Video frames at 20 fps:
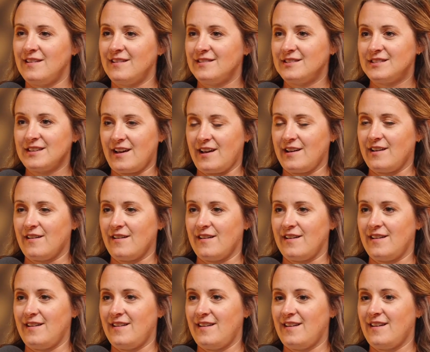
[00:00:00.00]

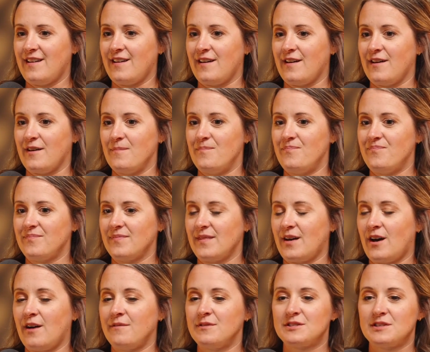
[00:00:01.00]
Zion,
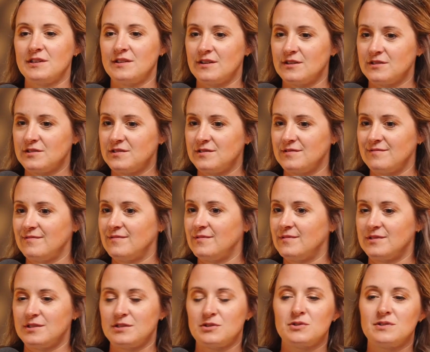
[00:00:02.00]
obviously there's
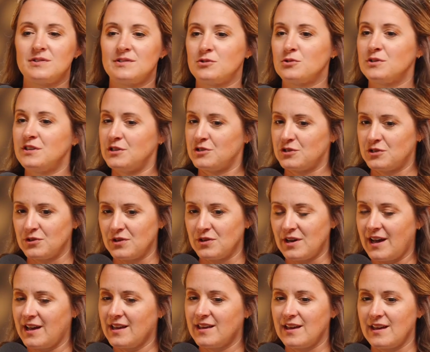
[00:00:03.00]
traditional
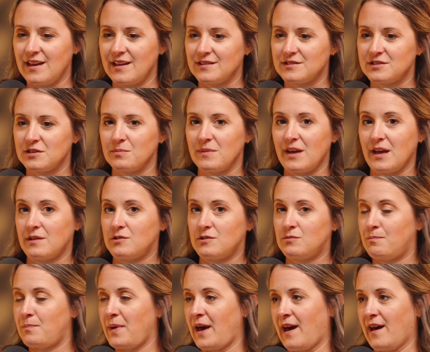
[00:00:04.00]
hiking, some like
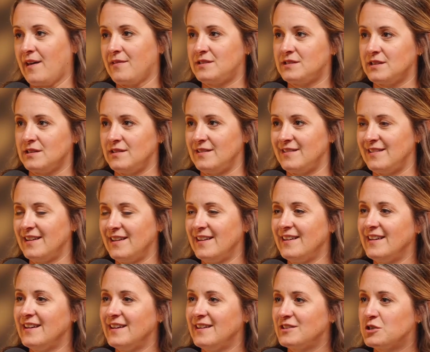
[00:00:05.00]
paths and
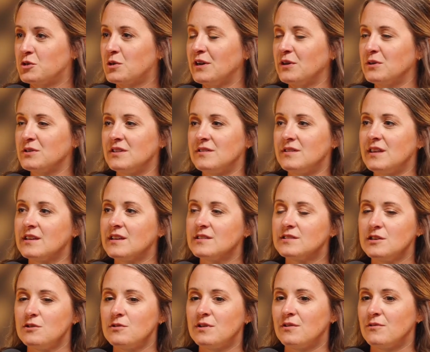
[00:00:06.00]
trails and things that
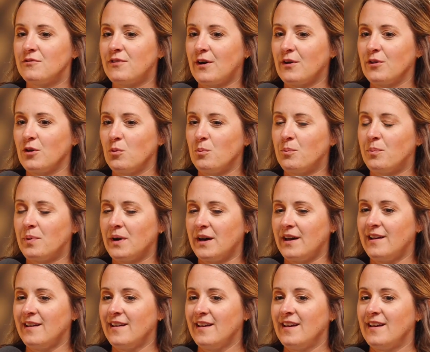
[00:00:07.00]
you can follow,
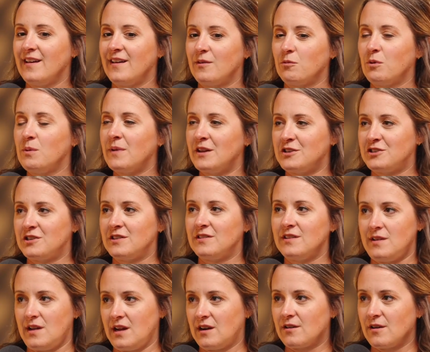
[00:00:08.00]
but we mentioned the
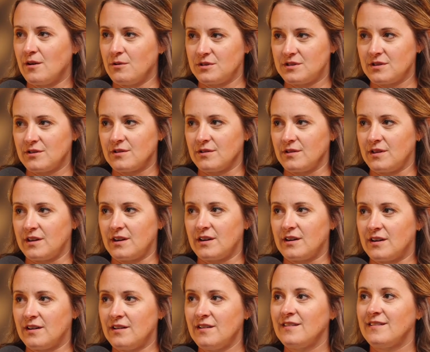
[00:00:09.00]
Narrows
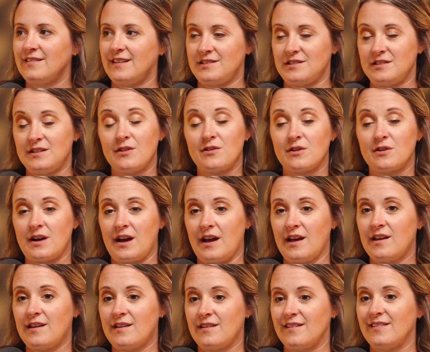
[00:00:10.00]
earlier. It's another
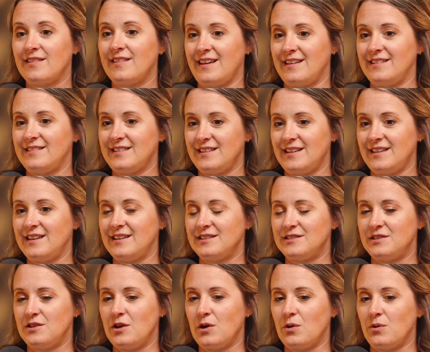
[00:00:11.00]
hike that is
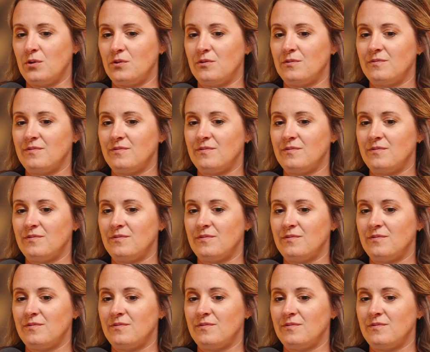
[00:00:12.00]
known